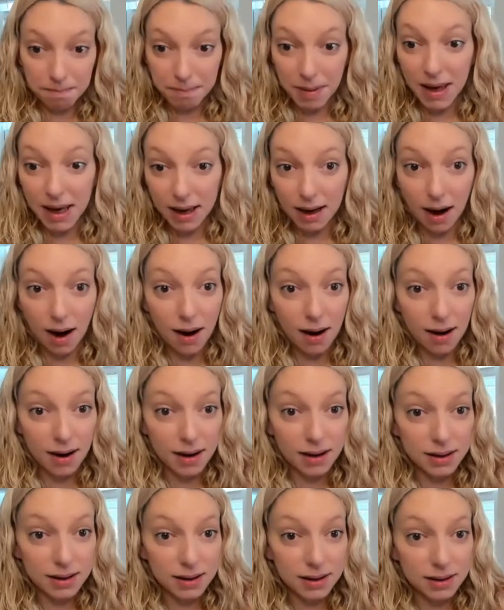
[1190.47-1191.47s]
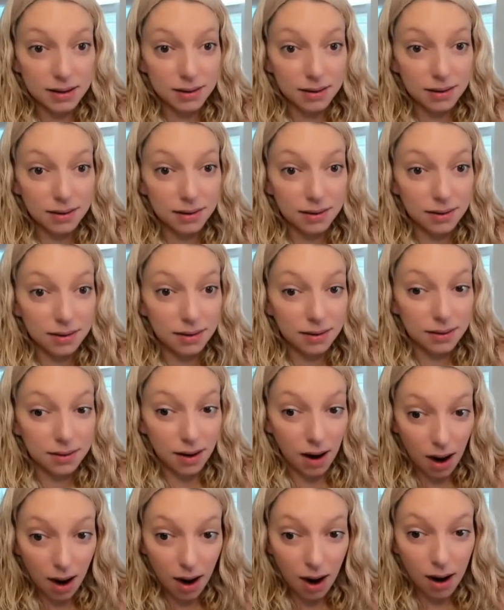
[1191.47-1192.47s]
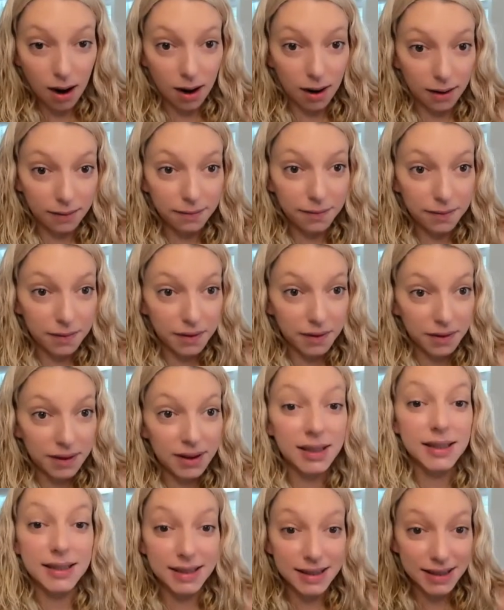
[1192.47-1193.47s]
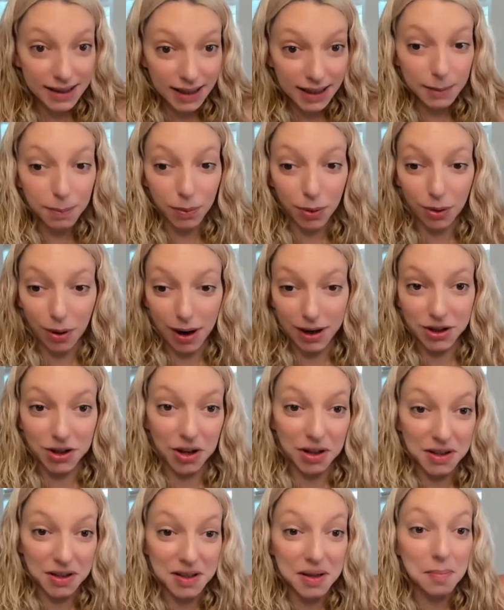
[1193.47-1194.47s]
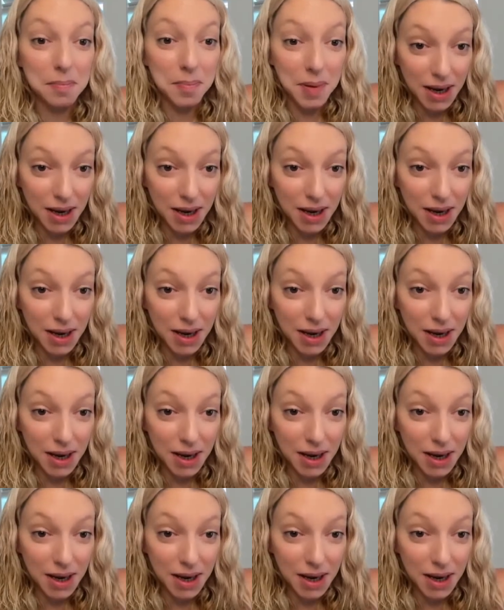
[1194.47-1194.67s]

Because of the sleep regressions,